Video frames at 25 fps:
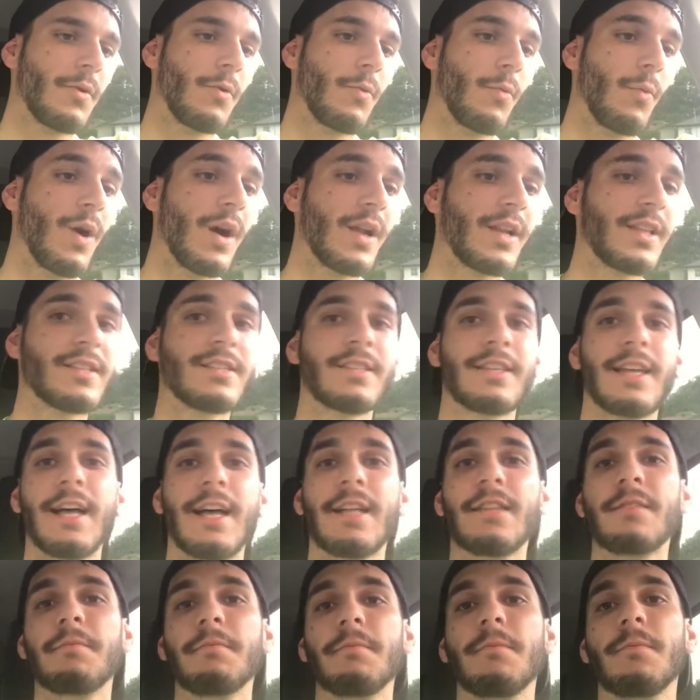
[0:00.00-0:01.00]
What is
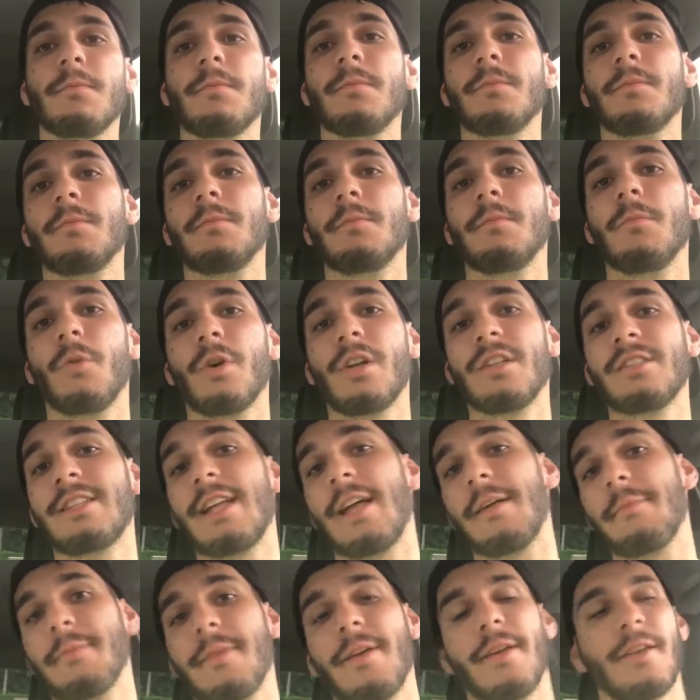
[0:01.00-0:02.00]
that? What does
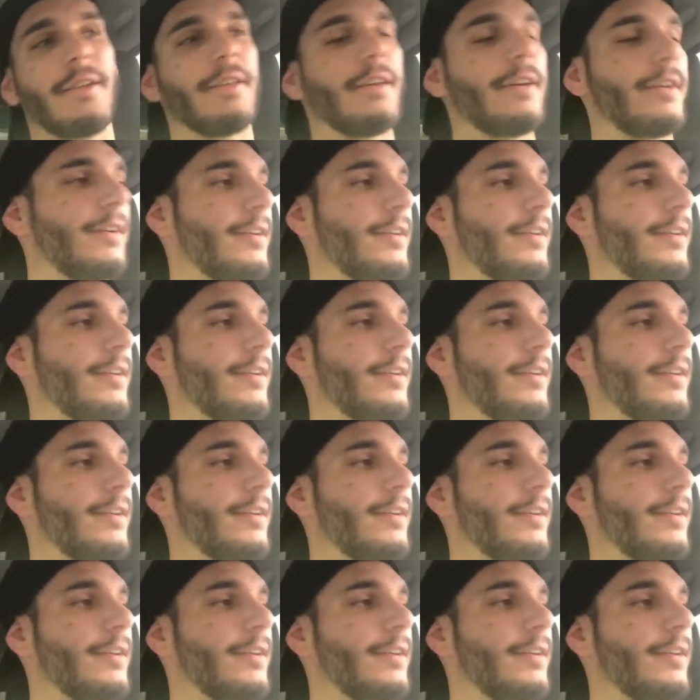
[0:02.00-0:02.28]
that mean?